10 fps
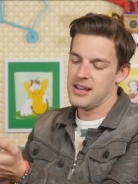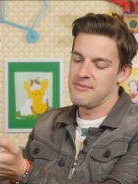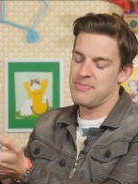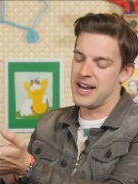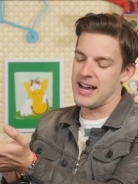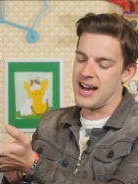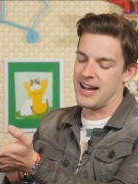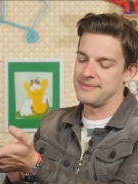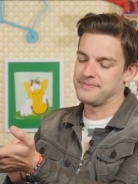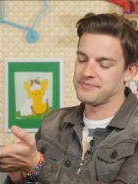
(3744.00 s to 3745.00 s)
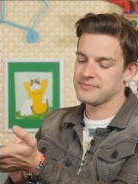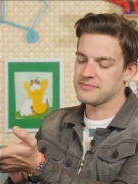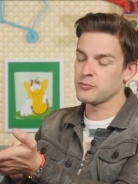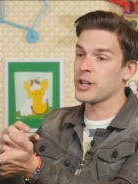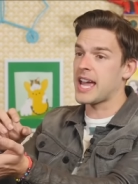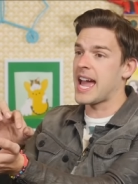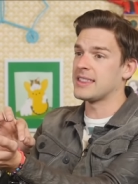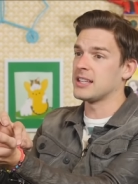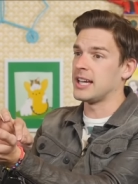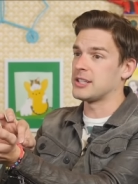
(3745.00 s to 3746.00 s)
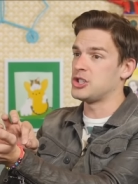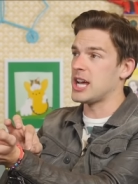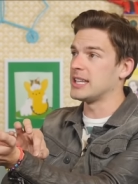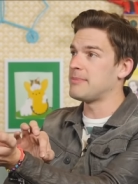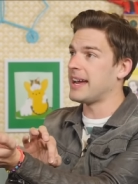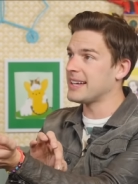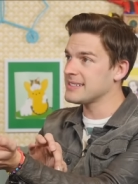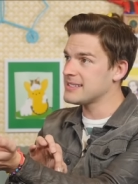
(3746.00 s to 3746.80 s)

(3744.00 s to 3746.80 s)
But uh, where they had the like jelly bands.